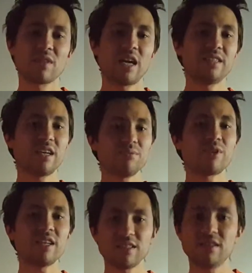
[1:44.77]
And then
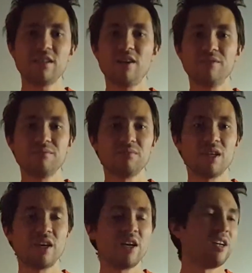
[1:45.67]
write it down.
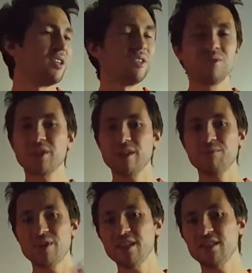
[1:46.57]
You can
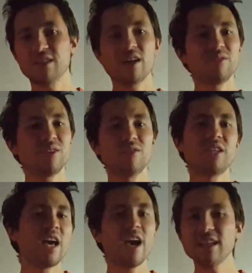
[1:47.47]
write it down
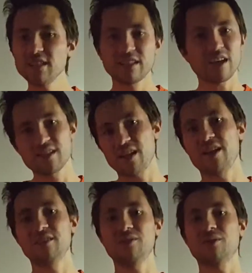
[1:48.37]
on any text
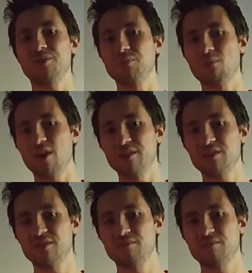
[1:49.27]
editor you want.